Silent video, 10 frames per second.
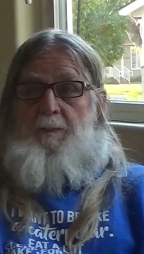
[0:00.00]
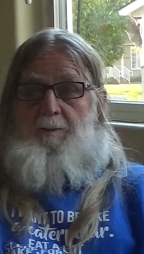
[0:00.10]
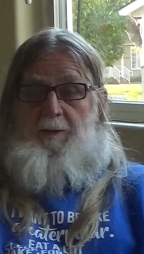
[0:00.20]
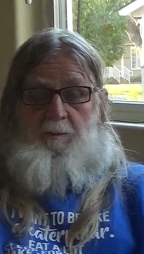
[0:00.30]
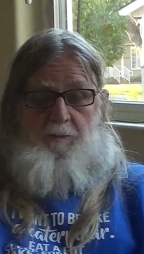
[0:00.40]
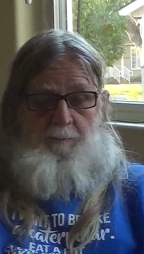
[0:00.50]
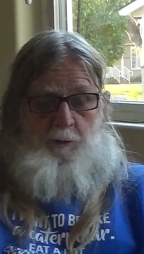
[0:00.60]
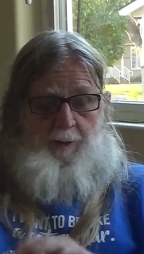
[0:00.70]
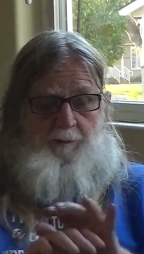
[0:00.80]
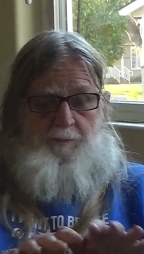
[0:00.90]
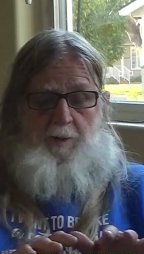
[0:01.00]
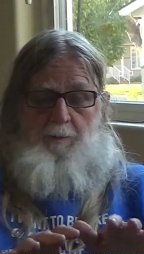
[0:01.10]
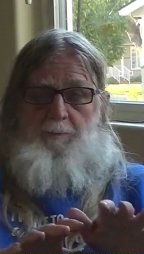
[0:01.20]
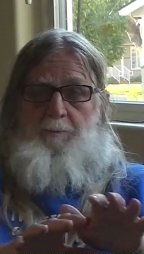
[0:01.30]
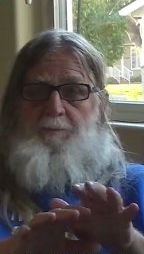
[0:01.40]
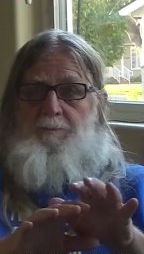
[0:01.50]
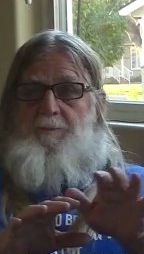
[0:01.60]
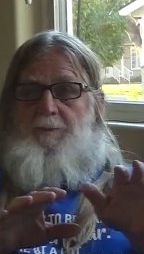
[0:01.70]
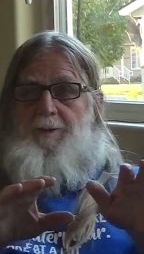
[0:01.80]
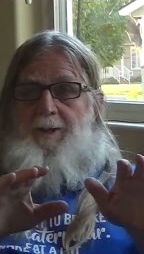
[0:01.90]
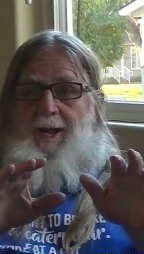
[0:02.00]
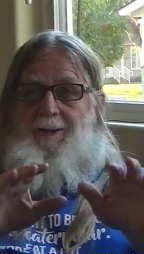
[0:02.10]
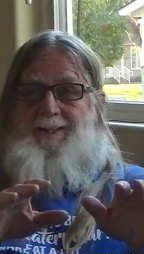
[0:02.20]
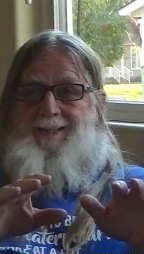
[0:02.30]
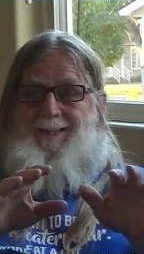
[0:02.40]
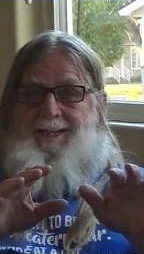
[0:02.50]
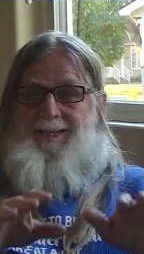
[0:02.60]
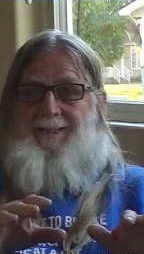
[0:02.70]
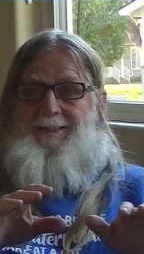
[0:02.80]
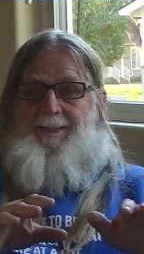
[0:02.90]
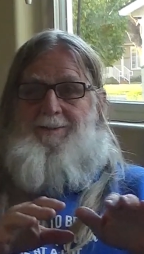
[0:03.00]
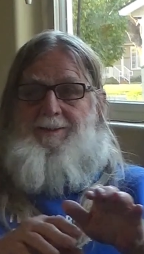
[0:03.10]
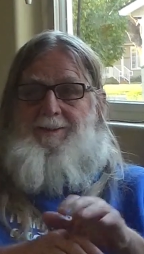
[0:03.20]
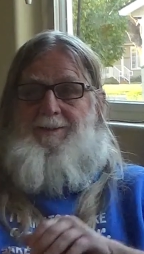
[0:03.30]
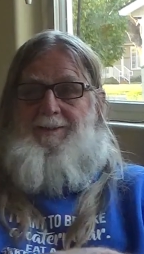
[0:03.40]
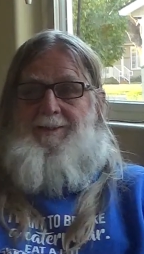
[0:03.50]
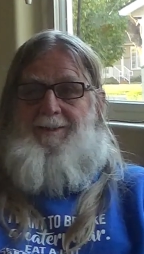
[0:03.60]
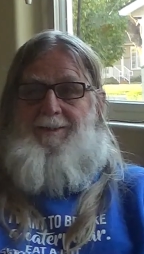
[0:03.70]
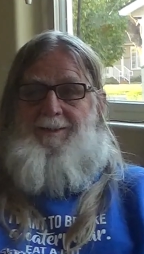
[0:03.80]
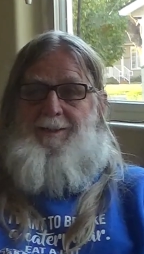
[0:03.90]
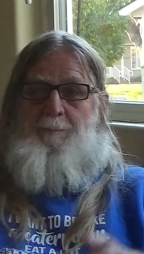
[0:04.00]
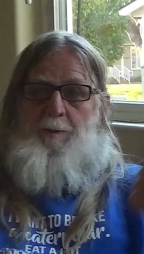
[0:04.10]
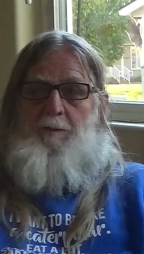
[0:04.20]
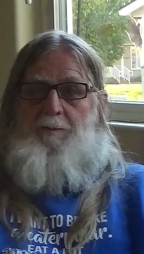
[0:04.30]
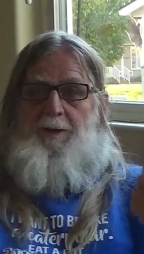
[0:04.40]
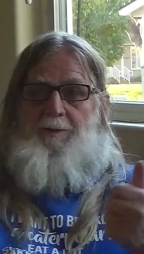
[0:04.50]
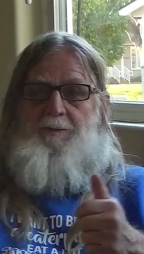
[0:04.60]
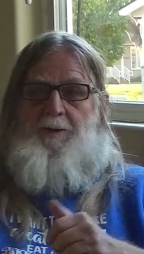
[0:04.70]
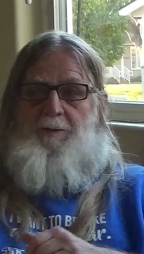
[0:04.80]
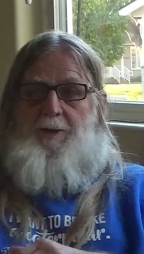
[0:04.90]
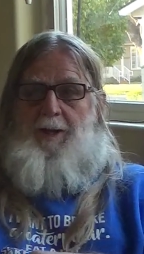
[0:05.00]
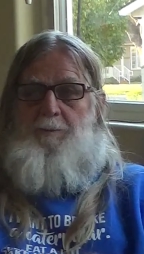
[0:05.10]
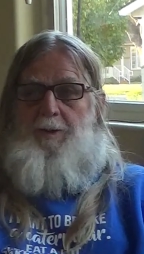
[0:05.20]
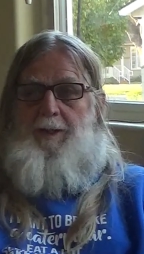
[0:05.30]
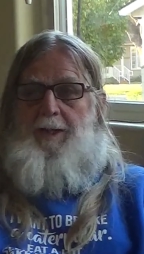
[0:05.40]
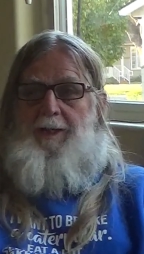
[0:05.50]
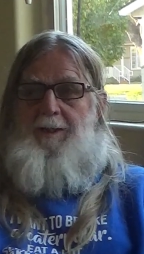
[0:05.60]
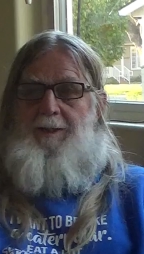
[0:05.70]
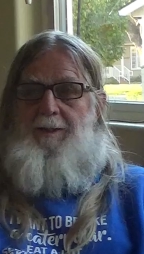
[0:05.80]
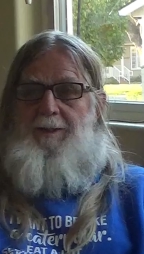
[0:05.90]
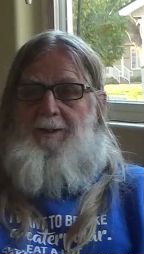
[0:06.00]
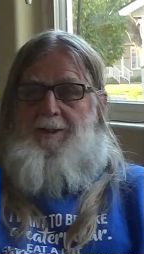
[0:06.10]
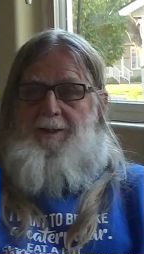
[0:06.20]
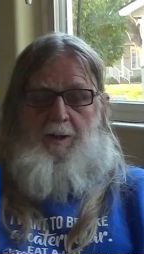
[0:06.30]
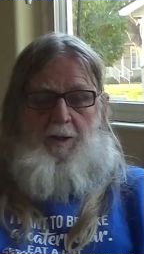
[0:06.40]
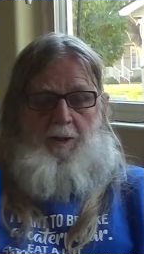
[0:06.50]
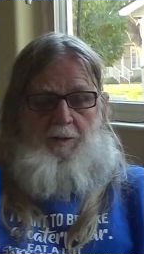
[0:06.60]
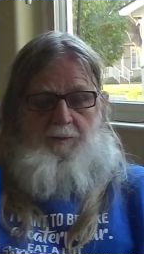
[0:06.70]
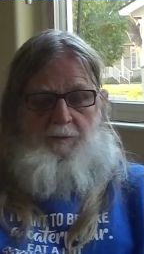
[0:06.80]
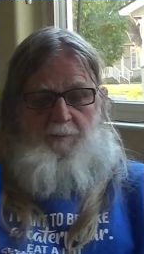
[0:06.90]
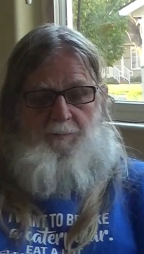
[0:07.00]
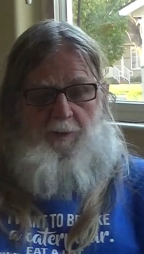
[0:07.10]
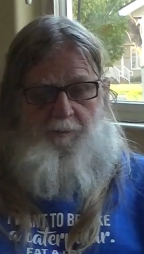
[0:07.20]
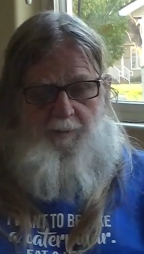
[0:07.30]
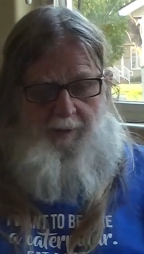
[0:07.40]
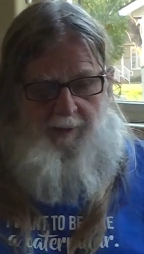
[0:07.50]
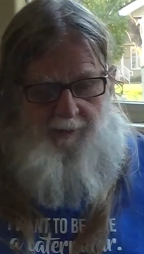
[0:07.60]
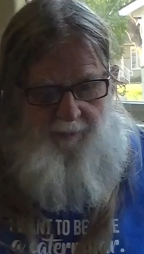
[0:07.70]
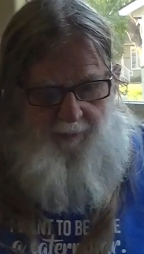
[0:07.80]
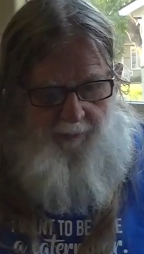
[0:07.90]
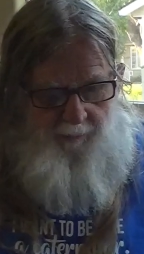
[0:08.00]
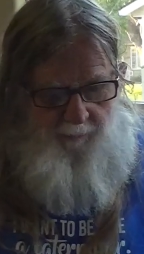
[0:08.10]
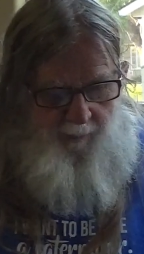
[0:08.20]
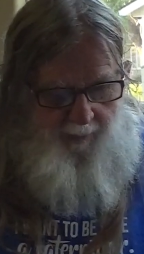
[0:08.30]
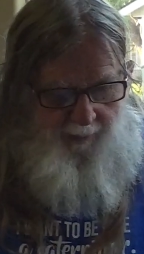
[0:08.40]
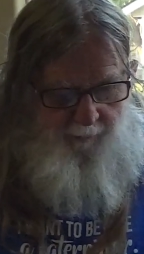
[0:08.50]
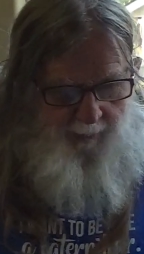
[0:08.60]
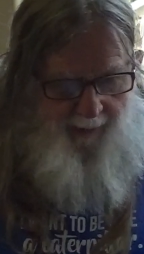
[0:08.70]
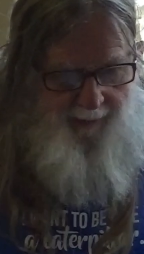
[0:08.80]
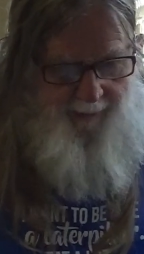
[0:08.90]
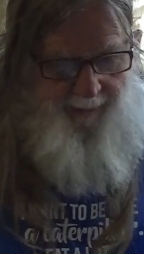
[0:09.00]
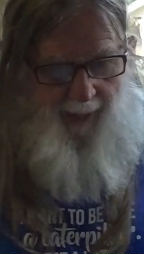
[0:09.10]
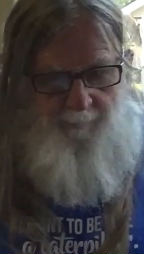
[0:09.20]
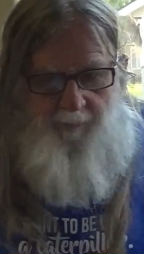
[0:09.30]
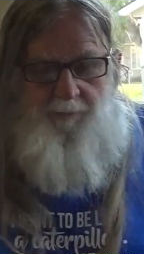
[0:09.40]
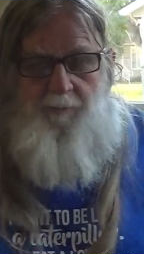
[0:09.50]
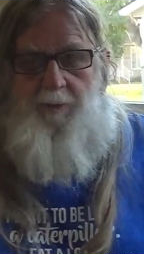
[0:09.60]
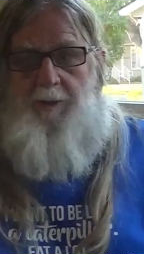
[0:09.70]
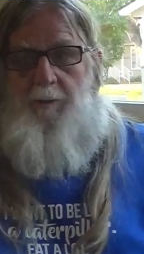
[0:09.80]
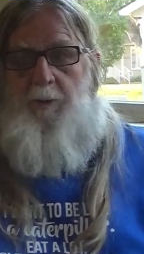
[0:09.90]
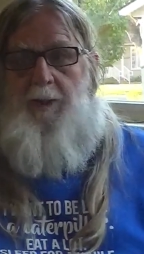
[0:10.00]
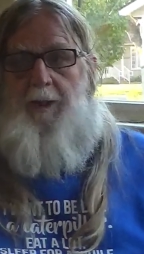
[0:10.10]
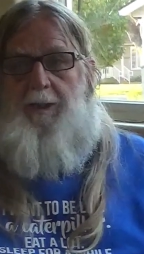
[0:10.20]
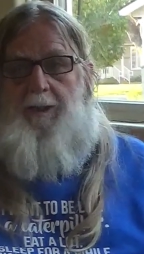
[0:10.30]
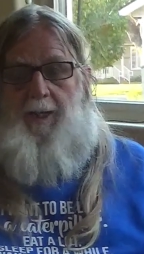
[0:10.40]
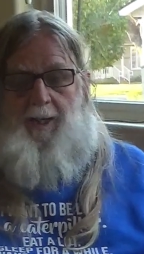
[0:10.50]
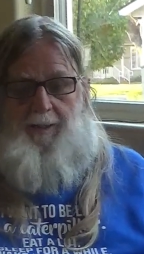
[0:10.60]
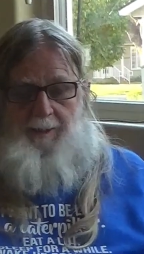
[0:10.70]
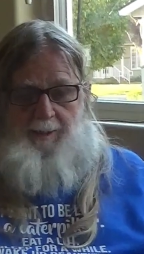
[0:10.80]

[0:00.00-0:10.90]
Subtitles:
There were some tricks though on how to get it there. It just didn't jump over there and say, okay, we're connecting. So the first thing that you do with one of these Panda adapters, and what they're really good at,